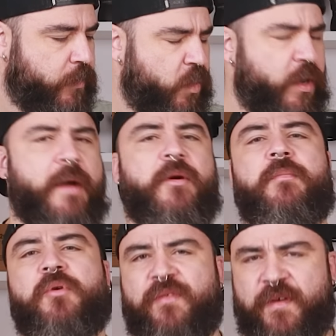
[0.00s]
All right, I'm going
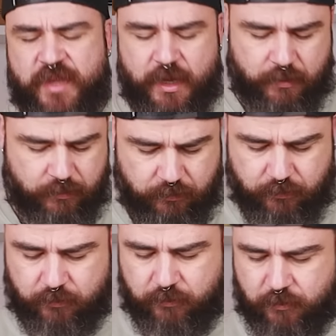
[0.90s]
to put 15.
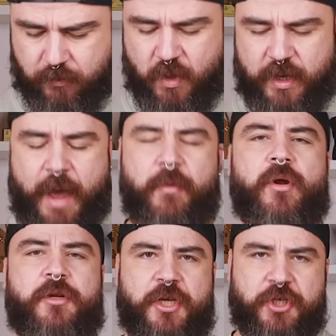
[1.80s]
Okay, I'm
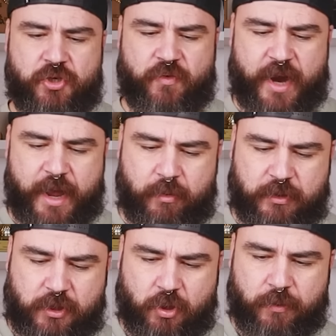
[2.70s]
going to change two
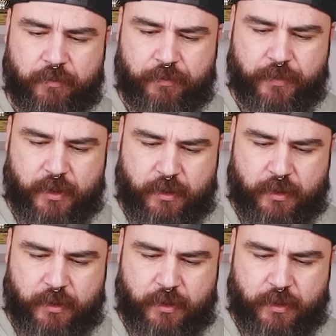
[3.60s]
variables. So,